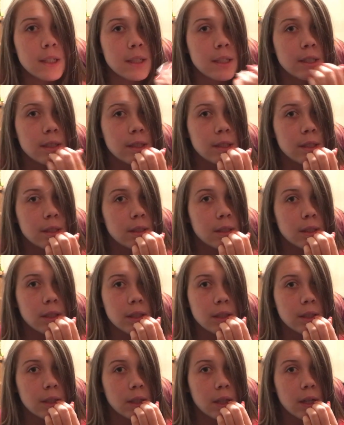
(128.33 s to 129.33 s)

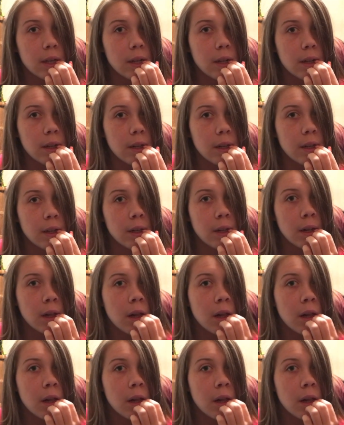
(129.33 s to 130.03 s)
(no one is talking)